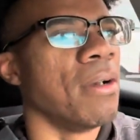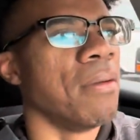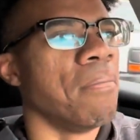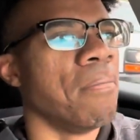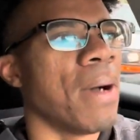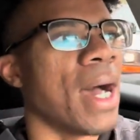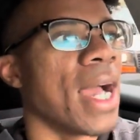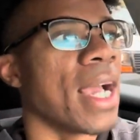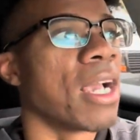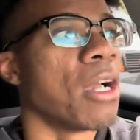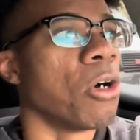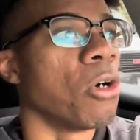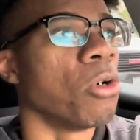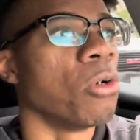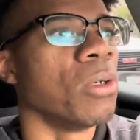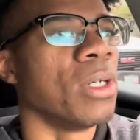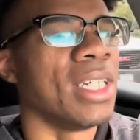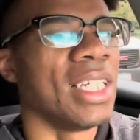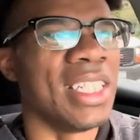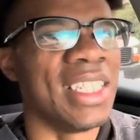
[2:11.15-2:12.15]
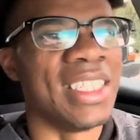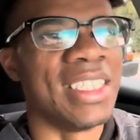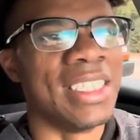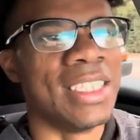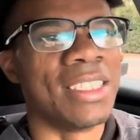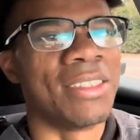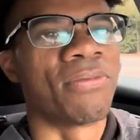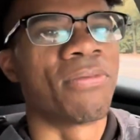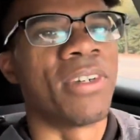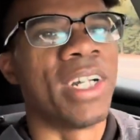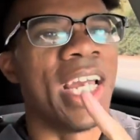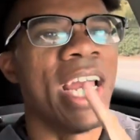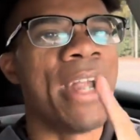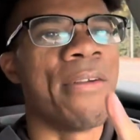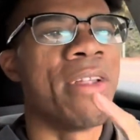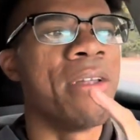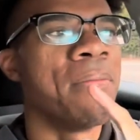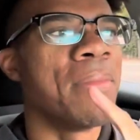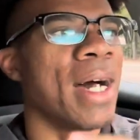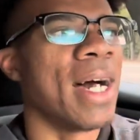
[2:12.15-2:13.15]
My goal is for
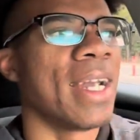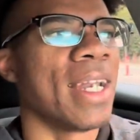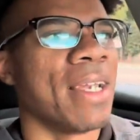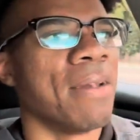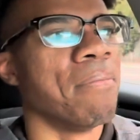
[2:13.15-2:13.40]
everybody.